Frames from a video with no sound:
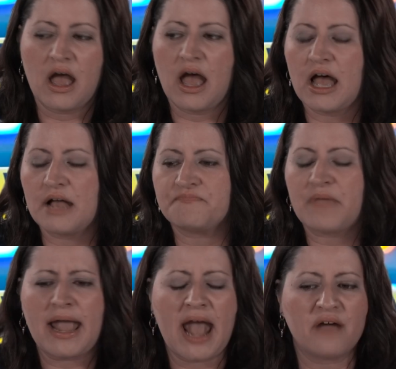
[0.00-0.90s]

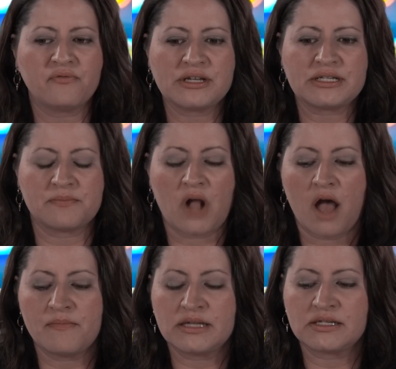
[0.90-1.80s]
I have read some
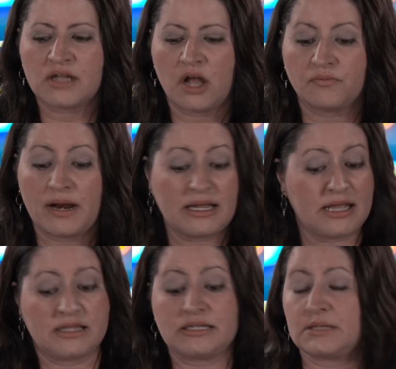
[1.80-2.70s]
comments on
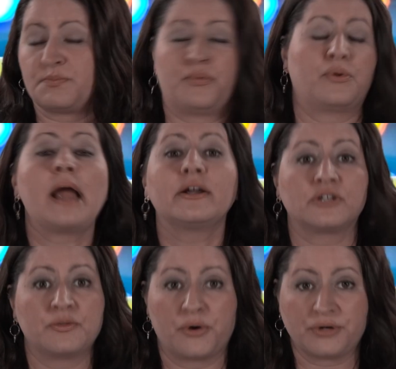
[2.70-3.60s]
Reddit, and this is prior
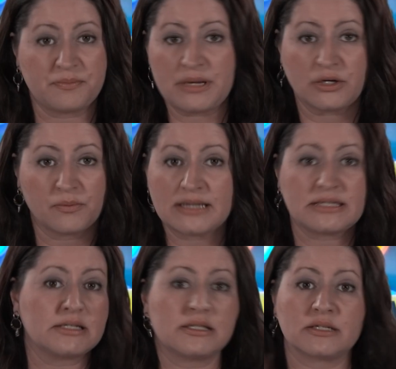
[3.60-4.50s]
to Brodey being
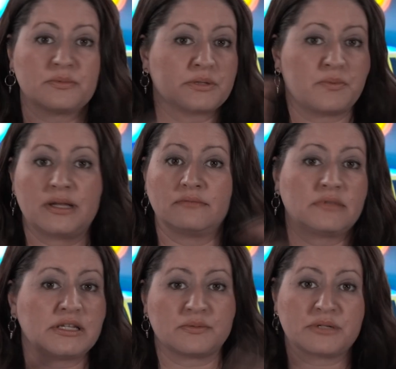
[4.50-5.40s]
arrested. This was
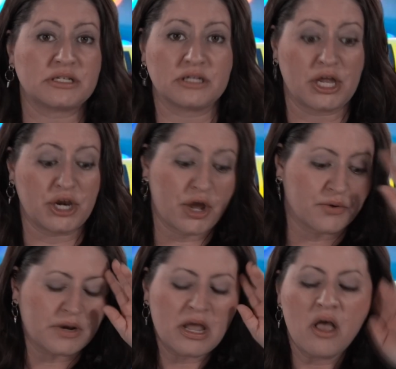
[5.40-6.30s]
when this was still
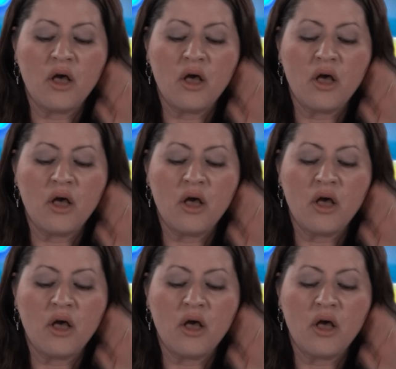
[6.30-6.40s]
unknown.